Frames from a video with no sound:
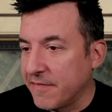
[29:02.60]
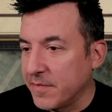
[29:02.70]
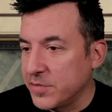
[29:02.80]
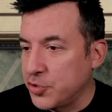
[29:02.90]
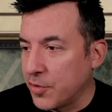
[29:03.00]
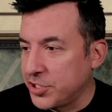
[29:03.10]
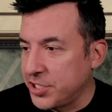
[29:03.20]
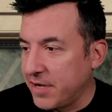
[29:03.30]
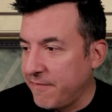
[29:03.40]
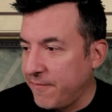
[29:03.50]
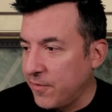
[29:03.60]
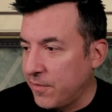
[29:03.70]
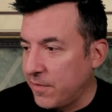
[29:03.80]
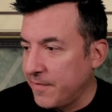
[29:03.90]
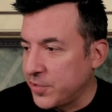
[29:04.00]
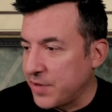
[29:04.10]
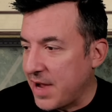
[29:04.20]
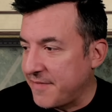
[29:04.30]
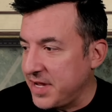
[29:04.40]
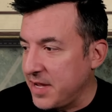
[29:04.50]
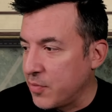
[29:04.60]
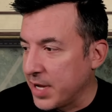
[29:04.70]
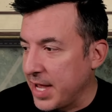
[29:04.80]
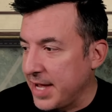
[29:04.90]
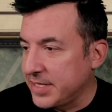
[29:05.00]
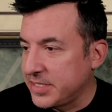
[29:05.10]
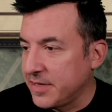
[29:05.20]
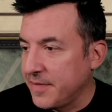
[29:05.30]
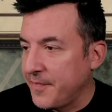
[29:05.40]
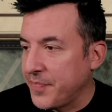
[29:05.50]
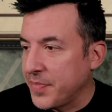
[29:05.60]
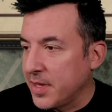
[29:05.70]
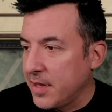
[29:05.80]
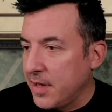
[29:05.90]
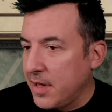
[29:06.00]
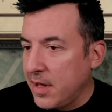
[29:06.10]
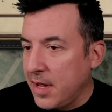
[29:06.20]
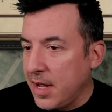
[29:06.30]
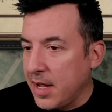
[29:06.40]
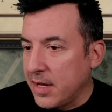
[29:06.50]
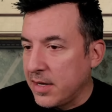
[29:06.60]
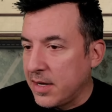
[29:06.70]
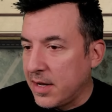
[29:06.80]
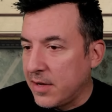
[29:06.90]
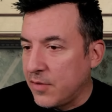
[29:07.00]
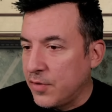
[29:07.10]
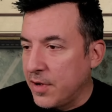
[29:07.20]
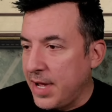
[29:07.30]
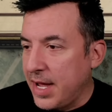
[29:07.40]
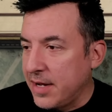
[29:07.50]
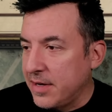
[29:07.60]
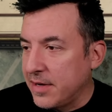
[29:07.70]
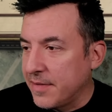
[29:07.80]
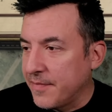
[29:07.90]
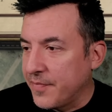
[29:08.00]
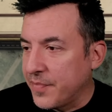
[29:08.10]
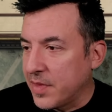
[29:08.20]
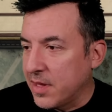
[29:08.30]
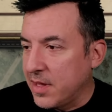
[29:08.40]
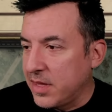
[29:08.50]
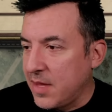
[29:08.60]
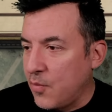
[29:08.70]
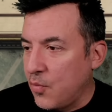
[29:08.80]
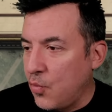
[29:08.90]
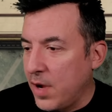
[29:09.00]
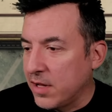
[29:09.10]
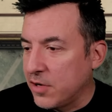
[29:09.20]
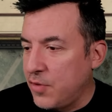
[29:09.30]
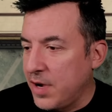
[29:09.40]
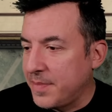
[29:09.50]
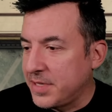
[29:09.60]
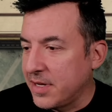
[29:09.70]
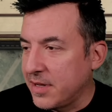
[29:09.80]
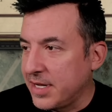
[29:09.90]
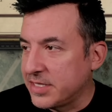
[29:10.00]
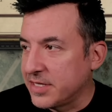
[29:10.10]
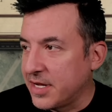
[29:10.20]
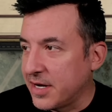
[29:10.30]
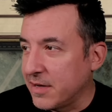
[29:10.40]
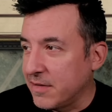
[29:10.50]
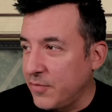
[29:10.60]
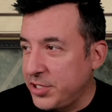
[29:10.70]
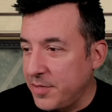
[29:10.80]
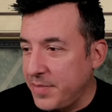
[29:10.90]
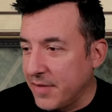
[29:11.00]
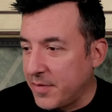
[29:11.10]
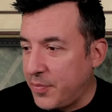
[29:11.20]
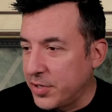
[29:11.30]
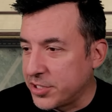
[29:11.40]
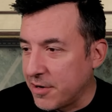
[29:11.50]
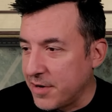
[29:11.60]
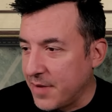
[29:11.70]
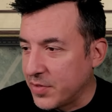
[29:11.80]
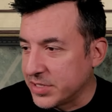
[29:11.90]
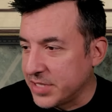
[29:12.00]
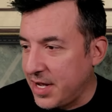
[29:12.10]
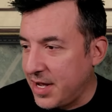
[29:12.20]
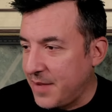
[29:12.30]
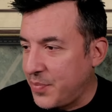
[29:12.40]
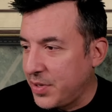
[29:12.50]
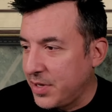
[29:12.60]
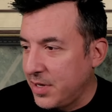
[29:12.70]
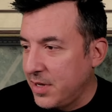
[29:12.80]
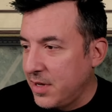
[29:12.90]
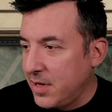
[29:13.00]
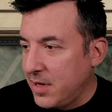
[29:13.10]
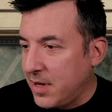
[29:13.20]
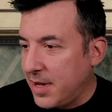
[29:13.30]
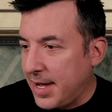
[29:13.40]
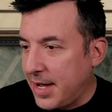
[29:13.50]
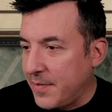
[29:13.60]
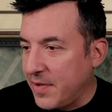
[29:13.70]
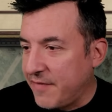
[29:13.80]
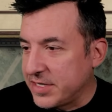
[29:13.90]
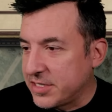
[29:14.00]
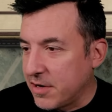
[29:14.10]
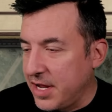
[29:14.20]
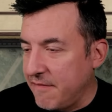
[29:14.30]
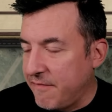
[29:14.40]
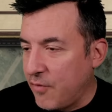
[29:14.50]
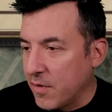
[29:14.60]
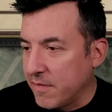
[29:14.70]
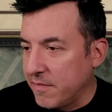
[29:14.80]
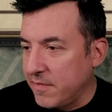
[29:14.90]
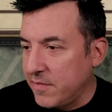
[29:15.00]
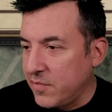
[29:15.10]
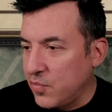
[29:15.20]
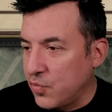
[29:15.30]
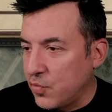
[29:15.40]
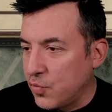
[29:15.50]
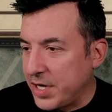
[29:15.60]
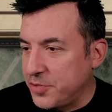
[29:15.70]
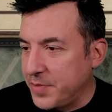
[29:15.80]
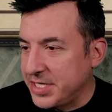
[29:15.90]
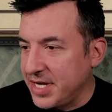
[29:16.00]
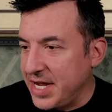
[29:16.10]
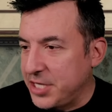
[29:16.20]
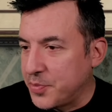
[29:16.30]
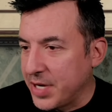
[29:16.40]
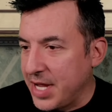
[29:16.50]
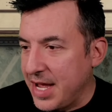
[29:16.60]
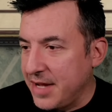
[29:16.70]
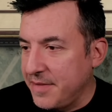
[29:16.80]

Georgia, full draftee brigades. And we'll go ahead and get them well equipped. And this is we should be able to push our numbers up. If I start getting 4 regiments in each brigade,